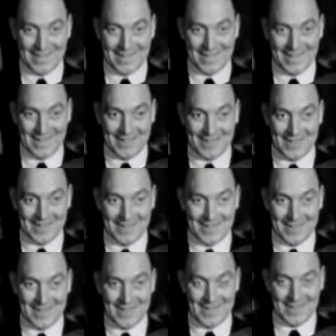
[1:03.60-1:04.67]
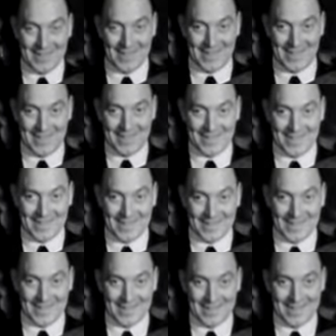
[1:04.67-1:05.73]

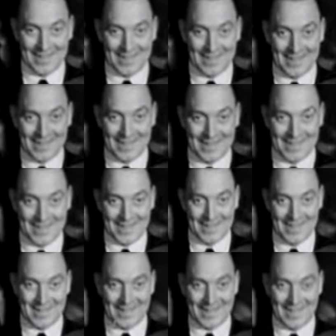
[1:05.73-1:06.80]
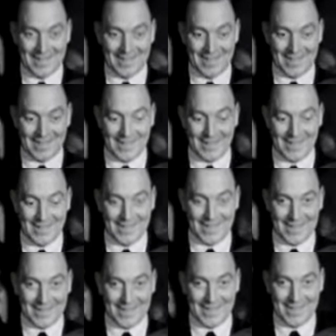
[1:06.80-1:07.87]

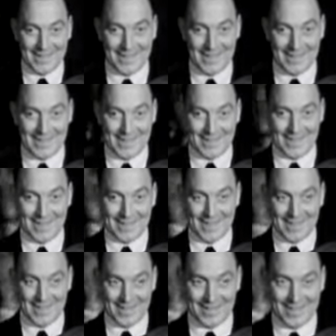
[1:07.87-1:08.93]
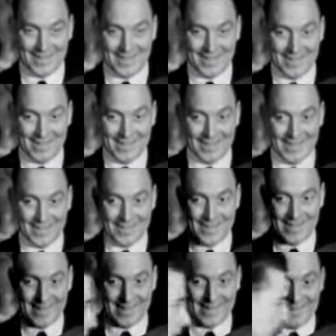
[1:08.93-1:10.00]

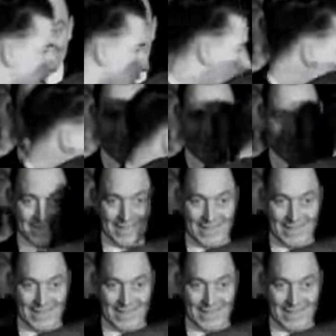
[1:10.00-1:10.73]
(silent)